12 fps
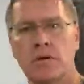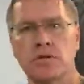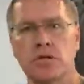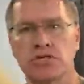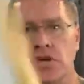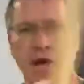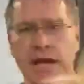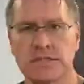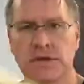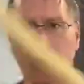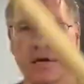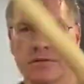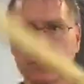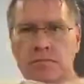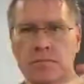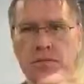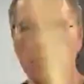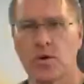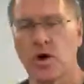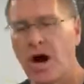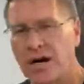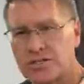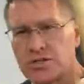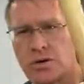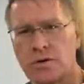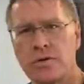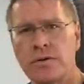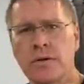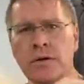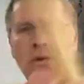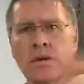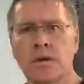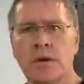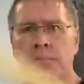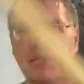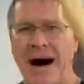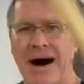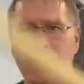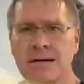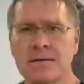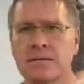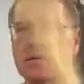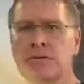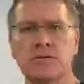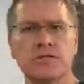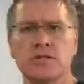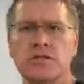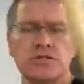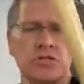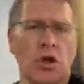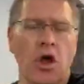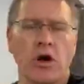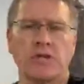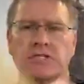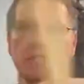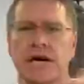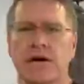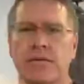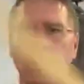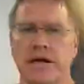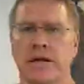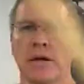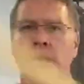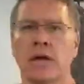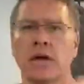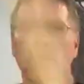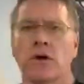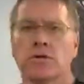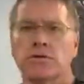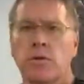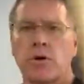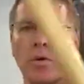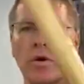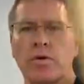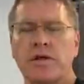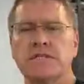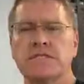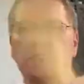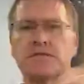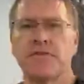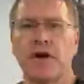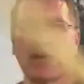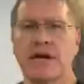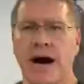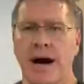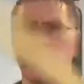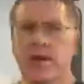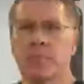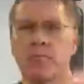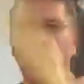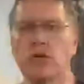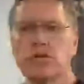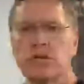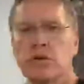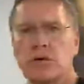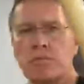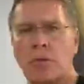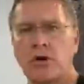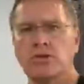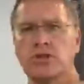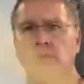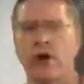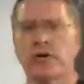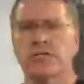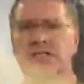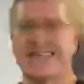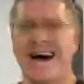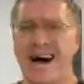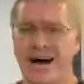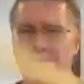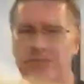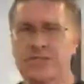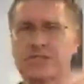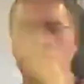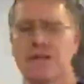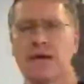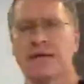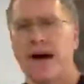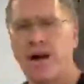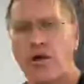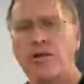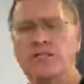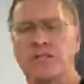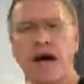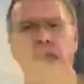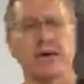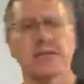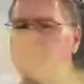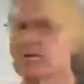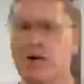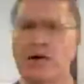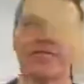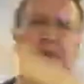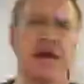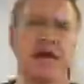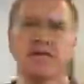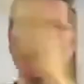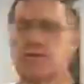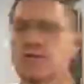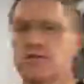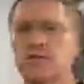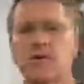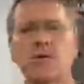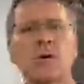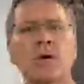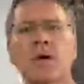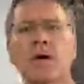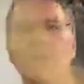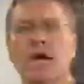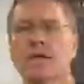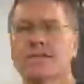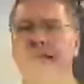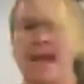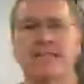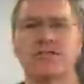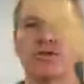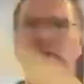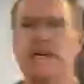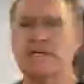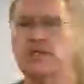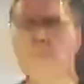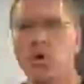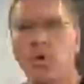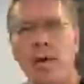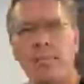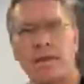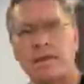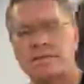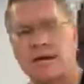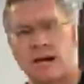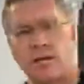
the Chinese gun, cudgel, bang, just a, it's a long stick, right? So we're gonna work with this. This is very common in most martial arts styles, not all the styles. You're not gonna find it in jiu-jitsu. It's not a traditional weapon in